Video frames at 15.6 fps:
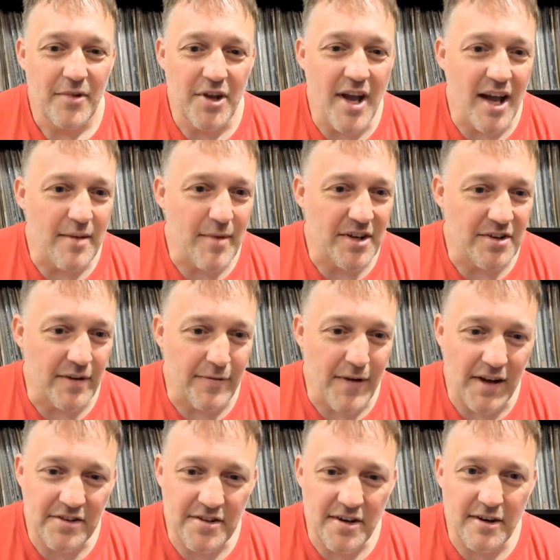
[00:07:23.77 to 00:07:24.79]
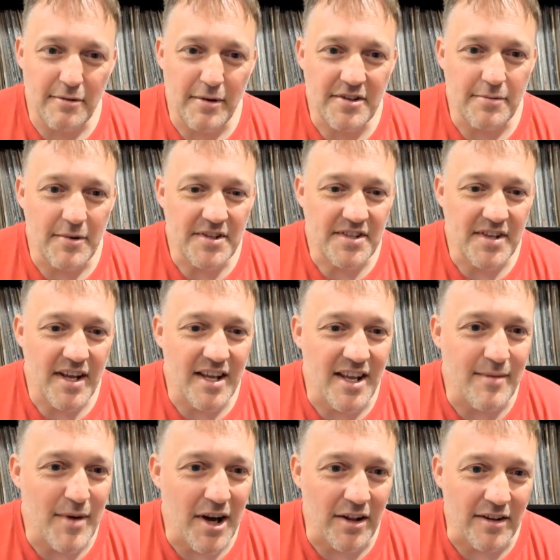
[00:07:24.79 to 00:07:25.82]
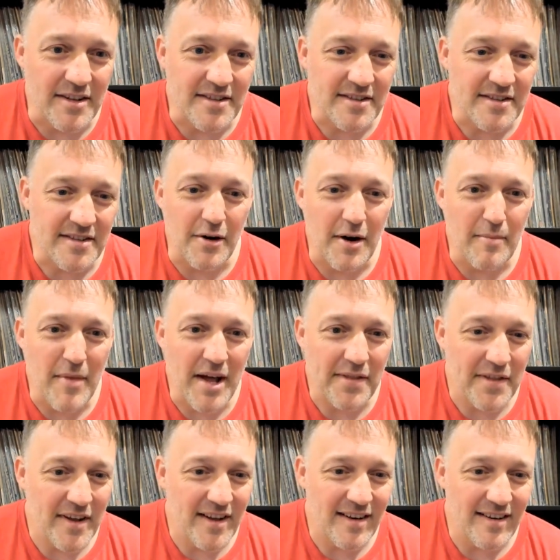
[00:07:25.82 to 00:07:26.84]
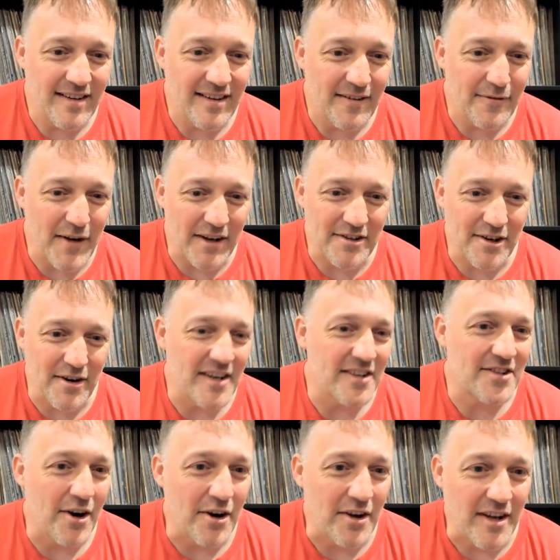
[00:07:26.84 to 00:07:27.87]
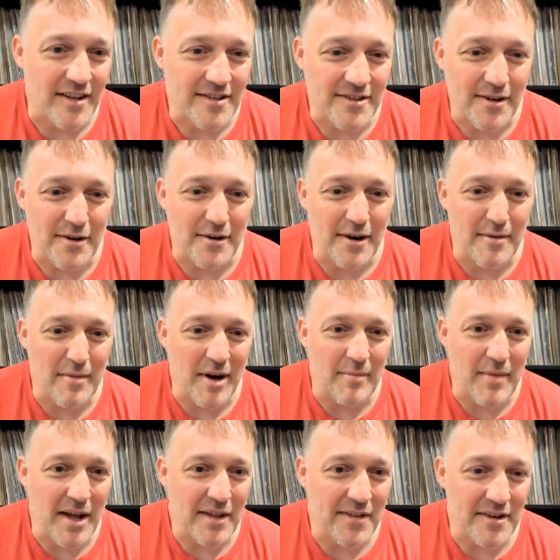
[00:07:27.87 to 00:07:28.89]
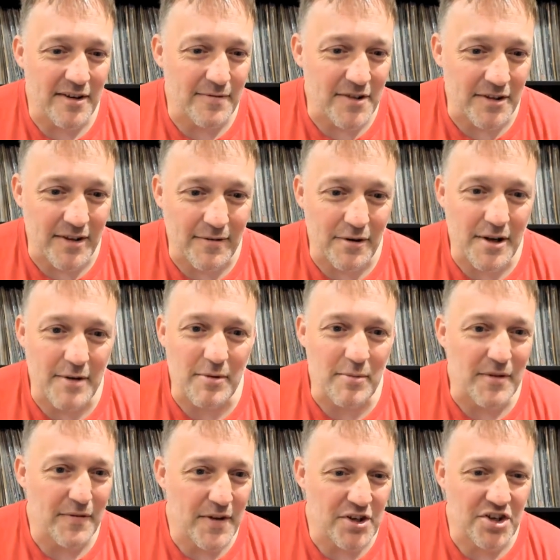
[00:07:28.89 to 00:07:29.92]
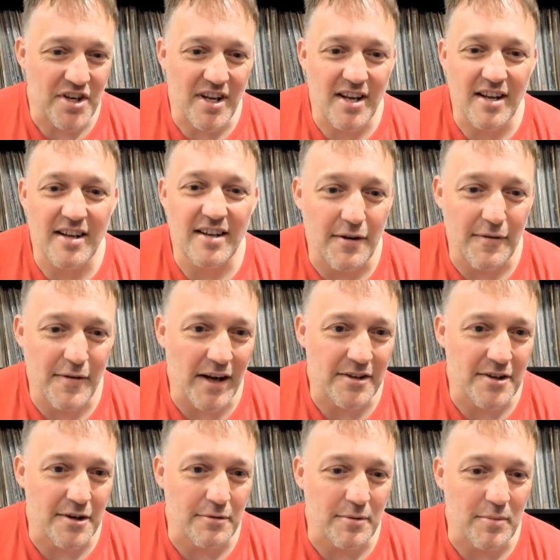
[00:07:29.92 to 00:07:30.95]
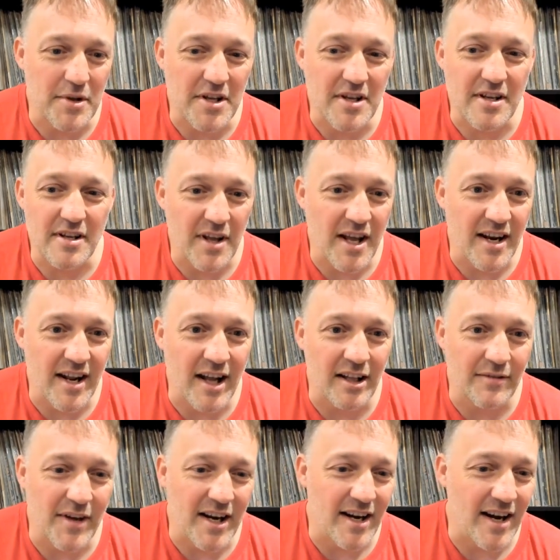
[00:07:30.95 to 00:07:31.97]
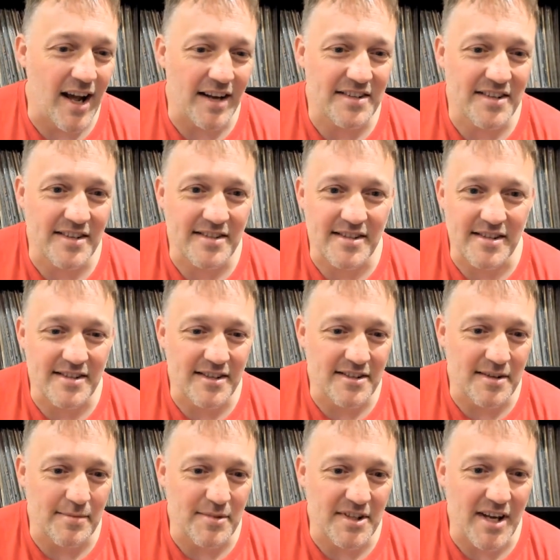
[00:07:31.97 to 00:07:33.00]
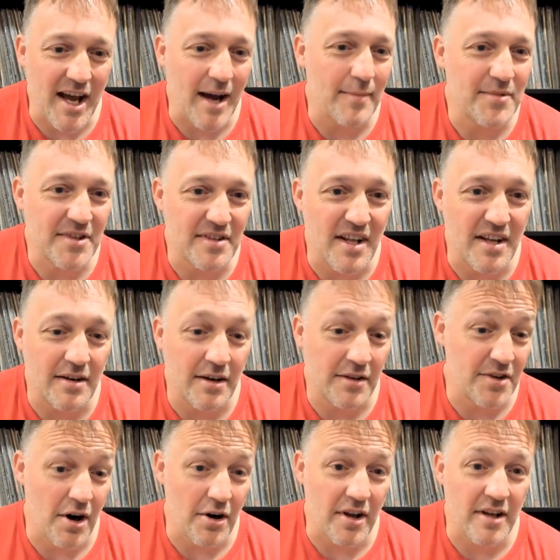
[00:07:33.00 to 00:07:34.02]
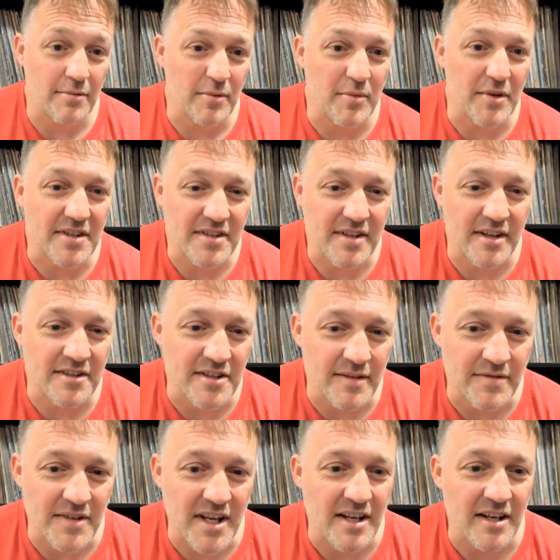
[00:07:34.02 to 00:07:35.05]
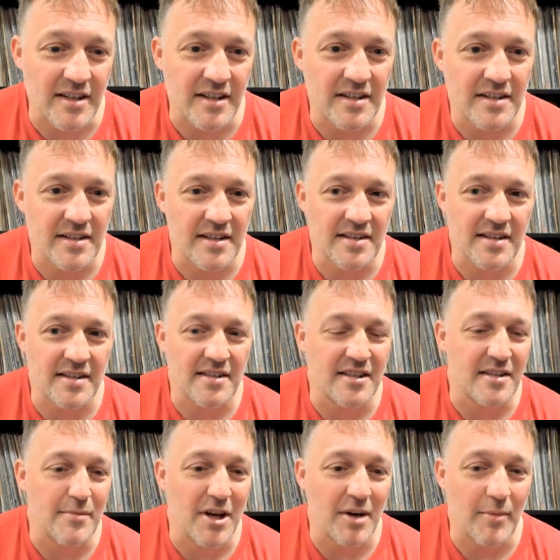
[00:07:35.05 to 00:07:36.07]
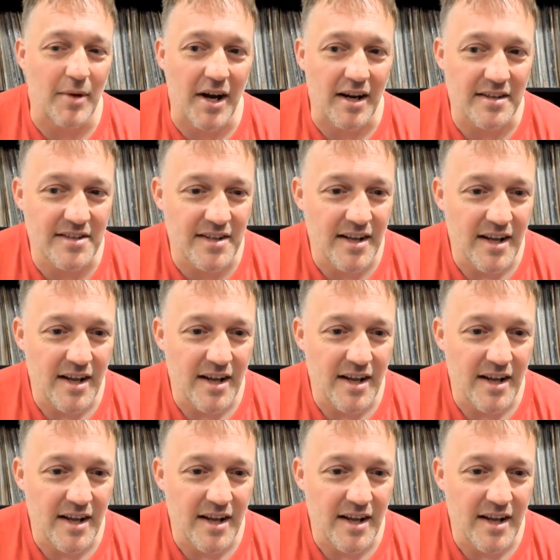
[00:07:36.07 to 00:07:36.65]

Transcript: Yeah, you mentioned a vector. We say email is a method, a vector, and a target. So a method of delivery would be phishing. A vector would be gaining elevated access to systems and apps. And then a target would be the sensitive data that sits in the mailbox.